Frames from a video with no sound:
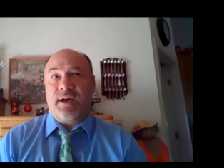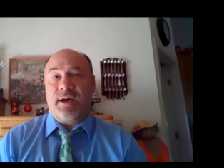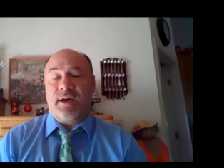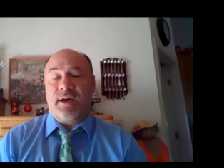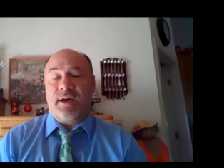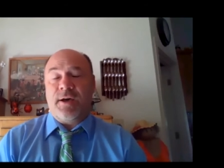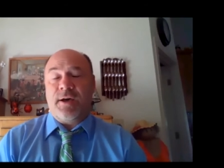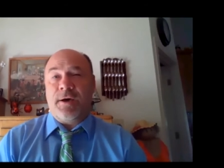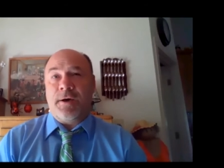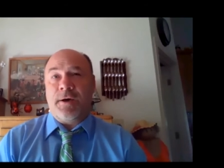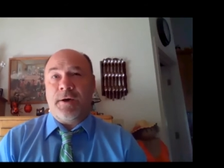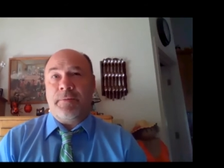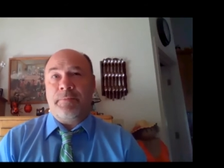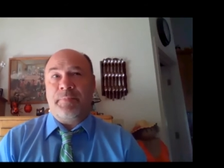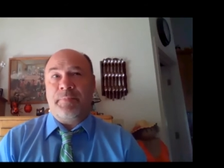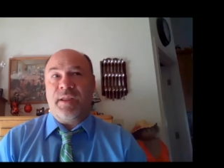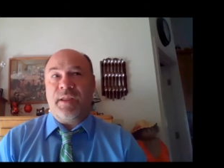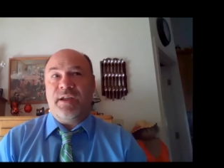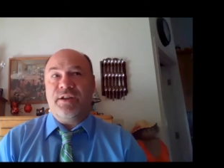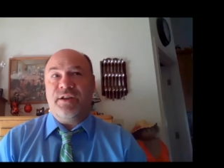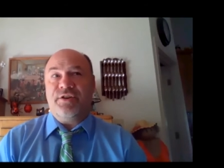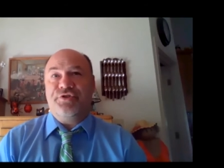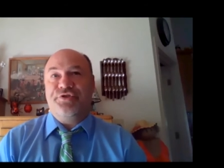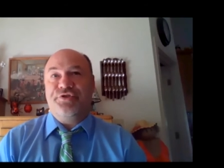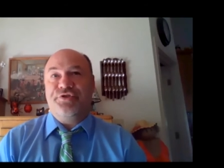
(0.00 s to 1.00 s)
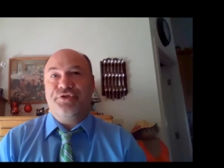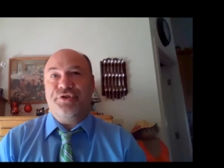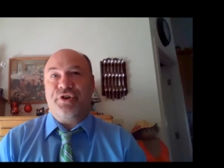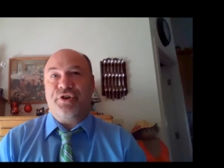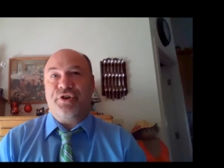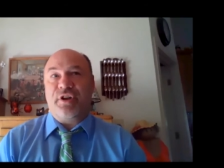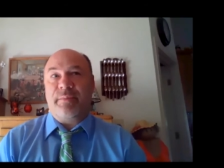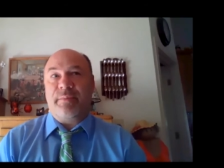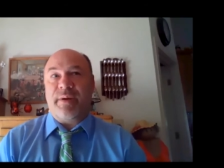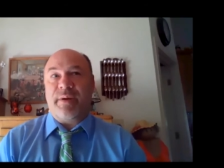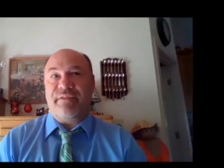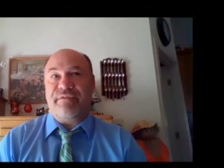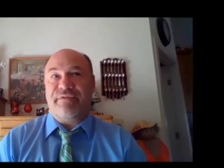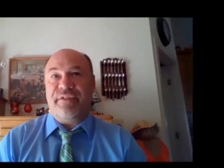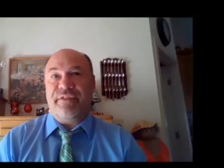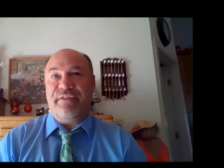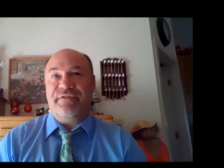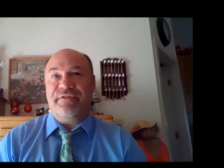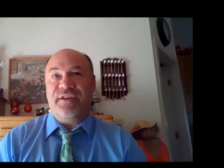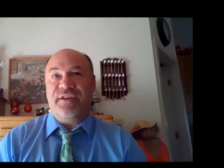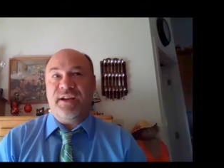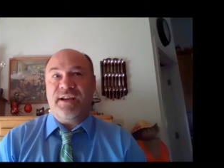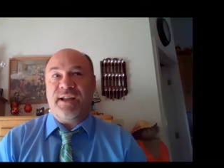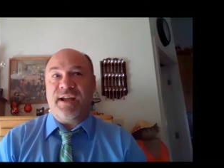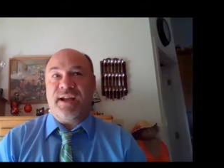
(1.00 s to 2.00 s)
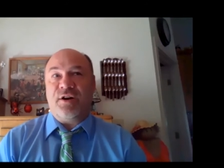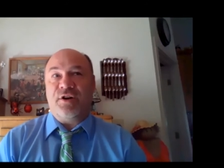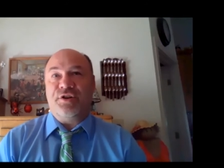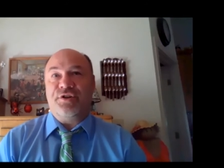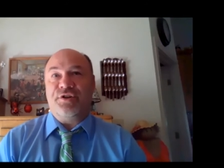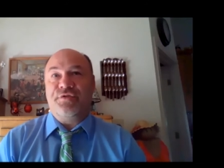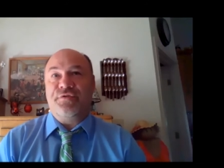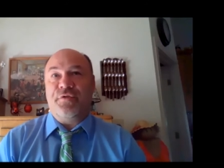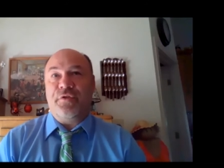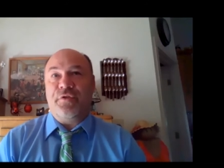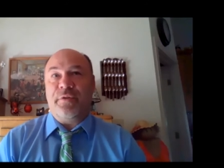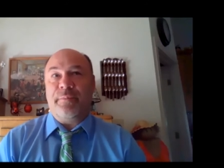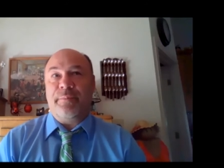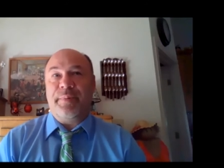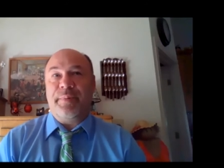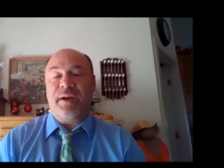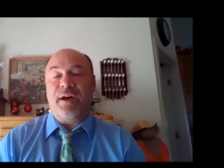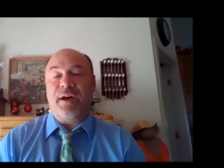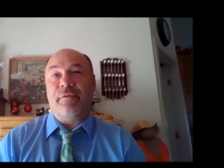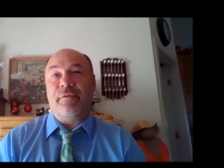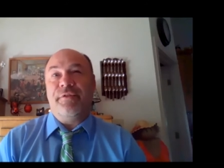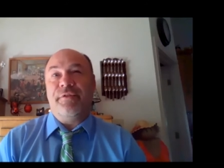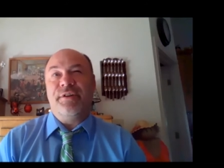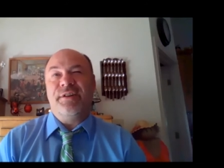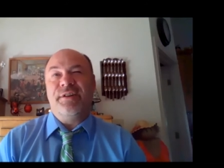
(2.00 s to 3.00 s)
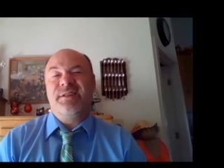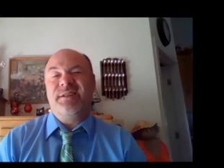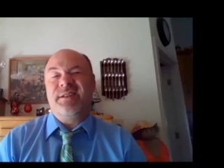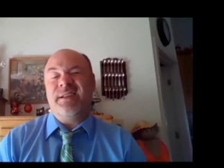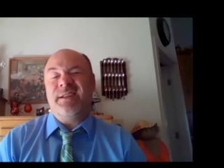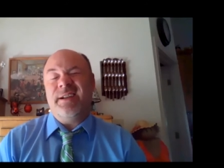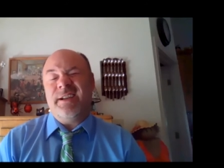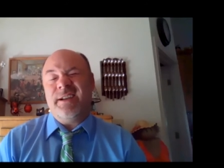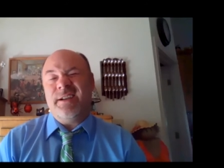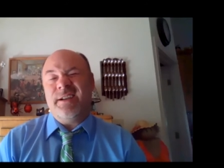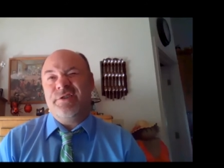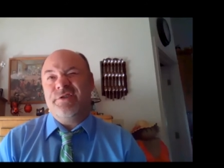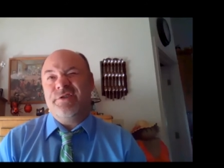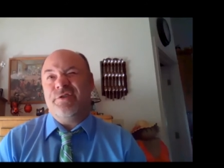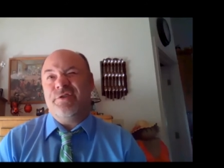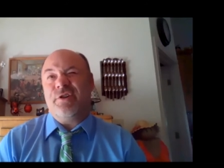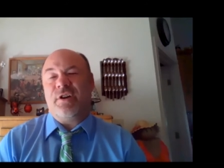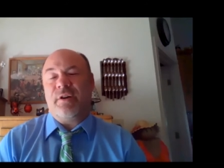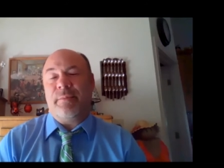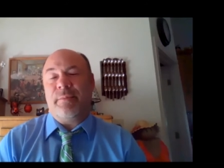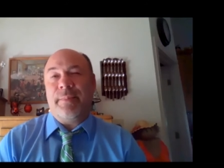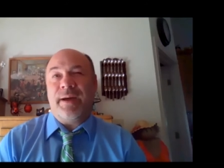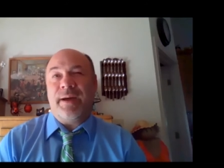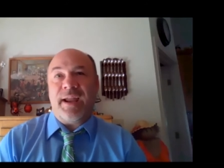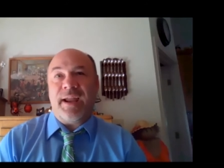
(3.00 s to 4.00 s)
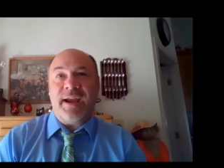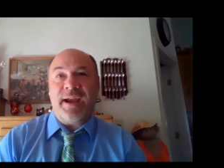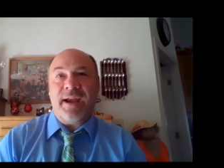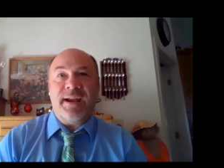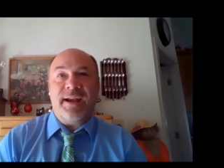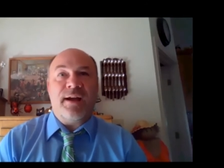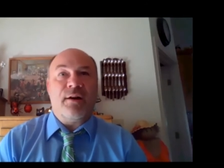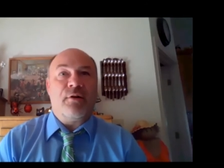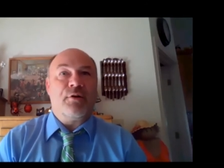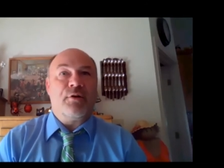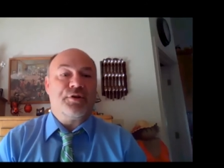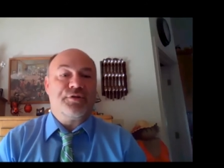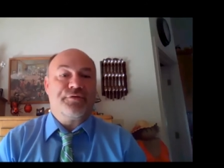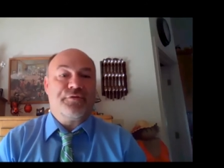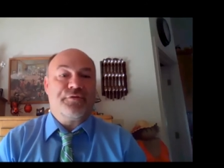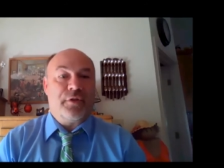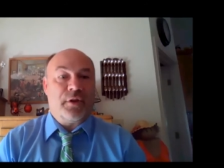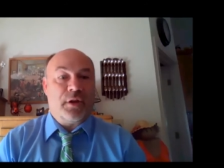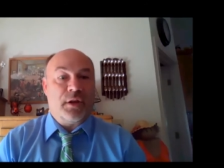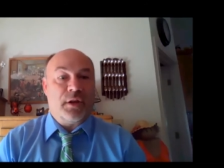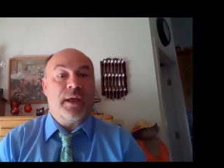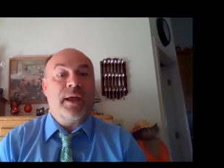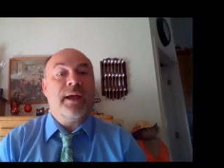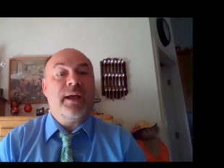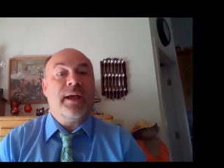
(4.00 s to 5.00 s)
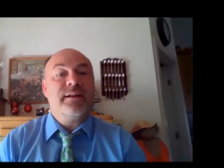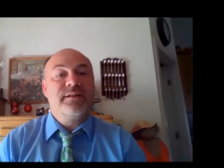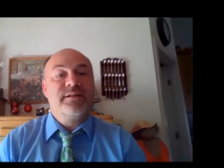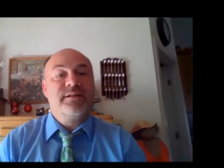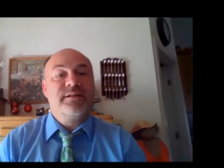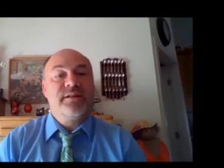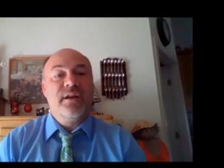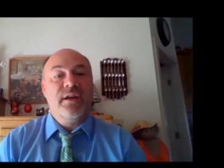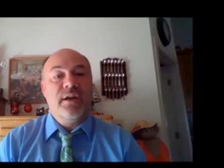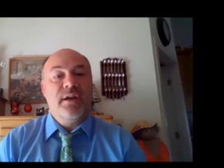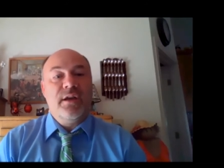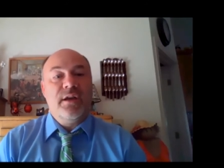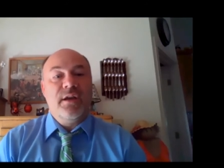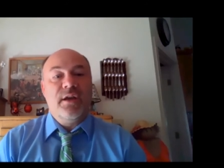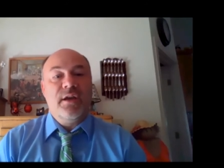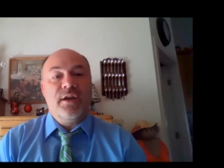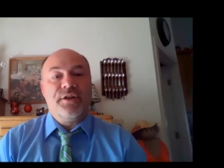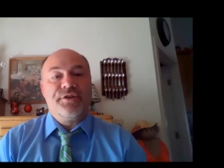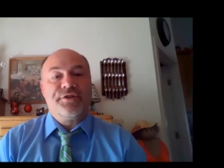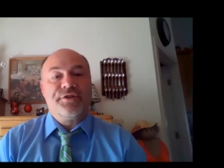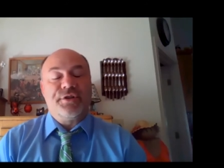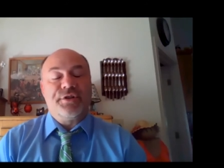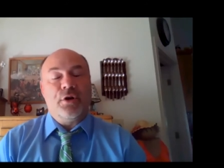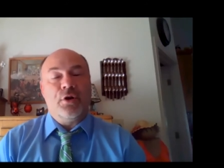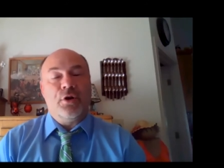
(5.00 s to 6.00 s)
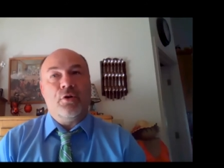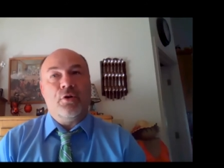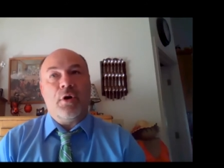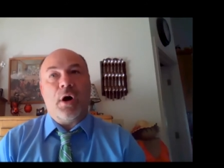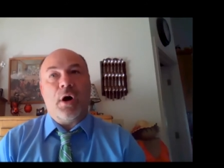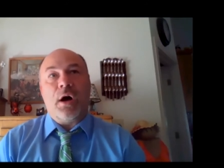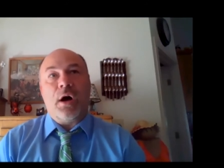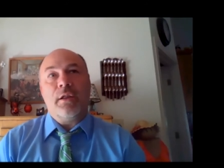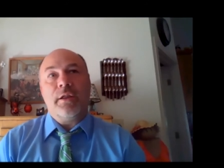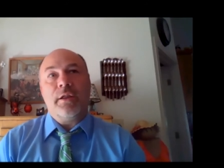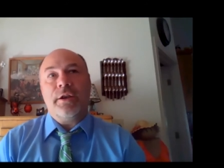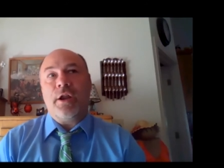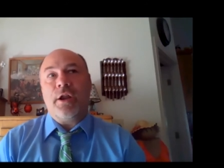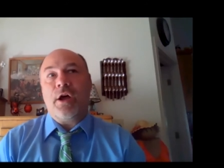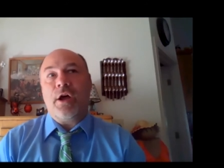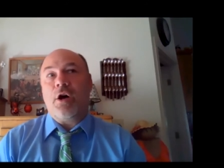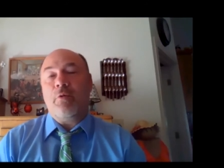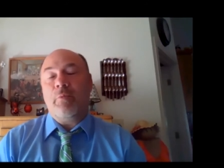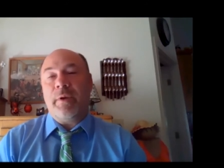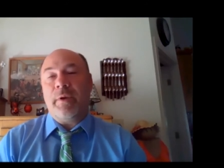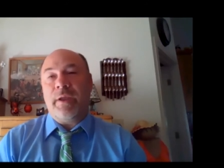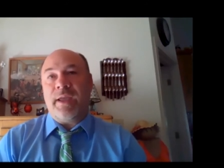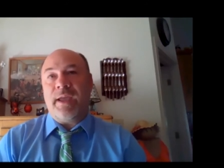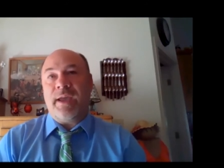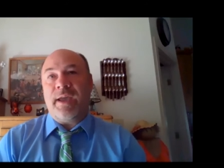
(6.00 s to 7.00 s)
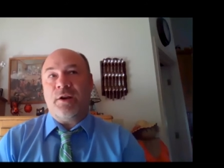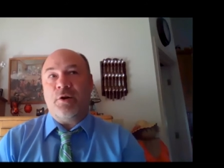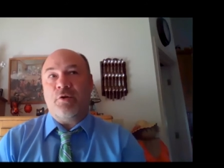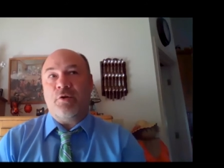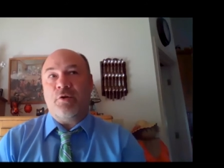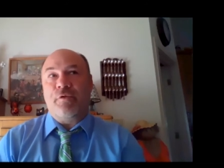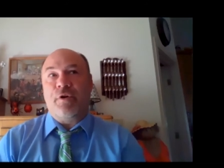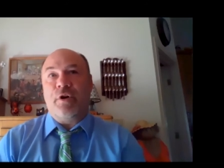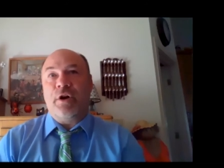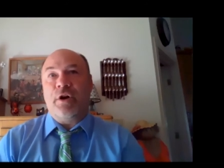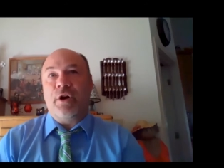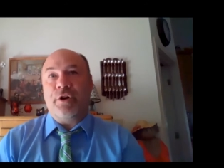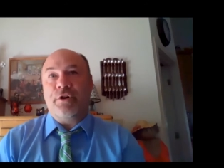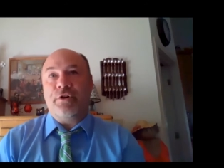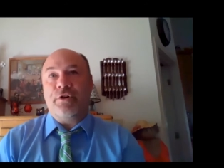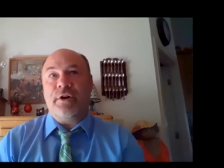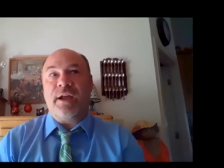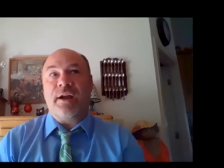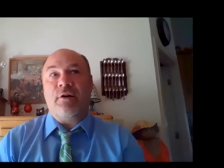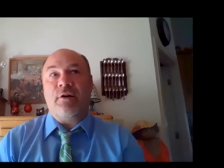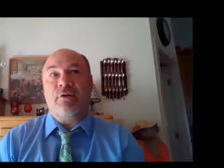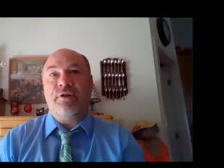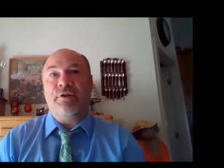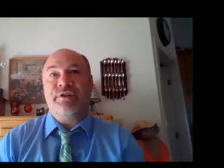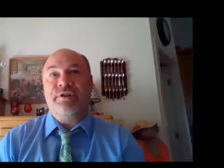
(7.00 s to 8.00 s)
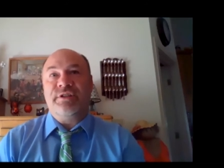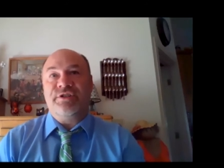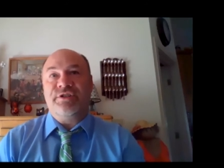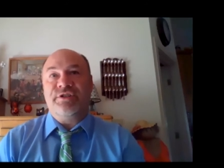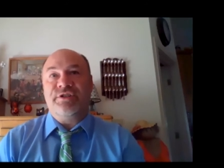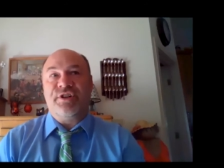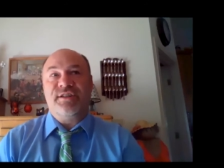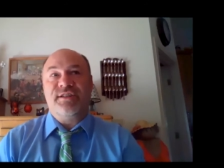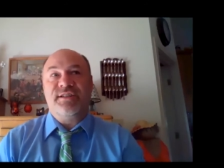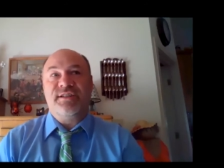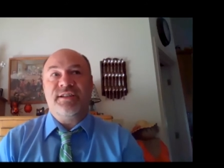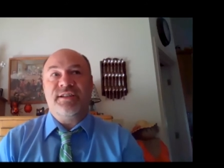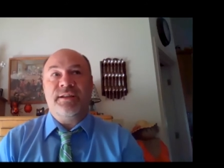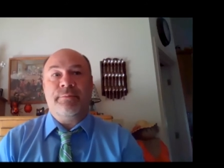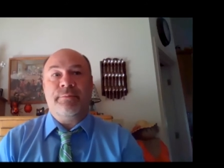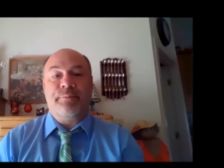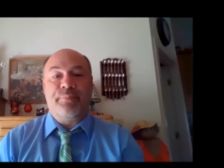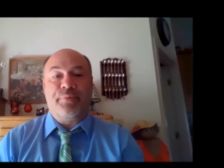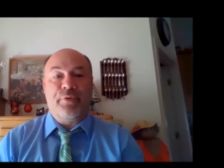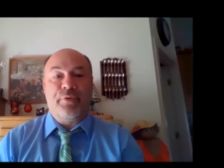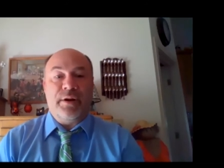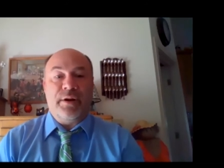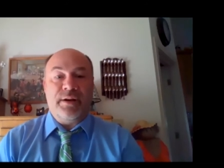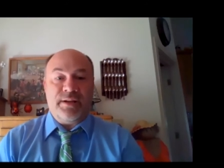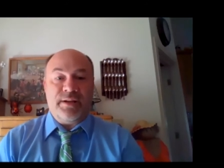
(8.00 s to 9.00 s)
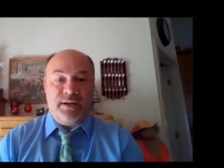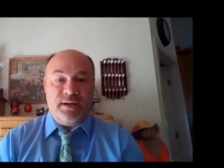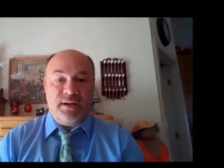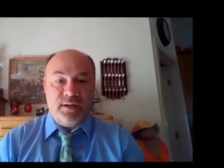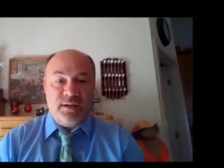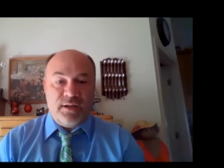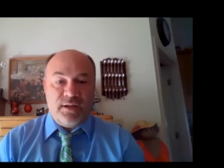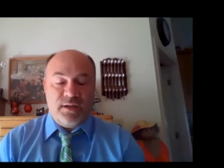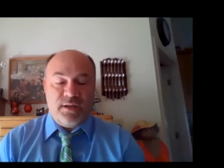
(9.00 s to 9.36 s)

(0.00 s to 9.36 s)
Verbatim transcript: Um, it took about 15 hours for the pelvis, and then it took about eight hours for the legs. So, all in all, we had over 100 hours just in printing.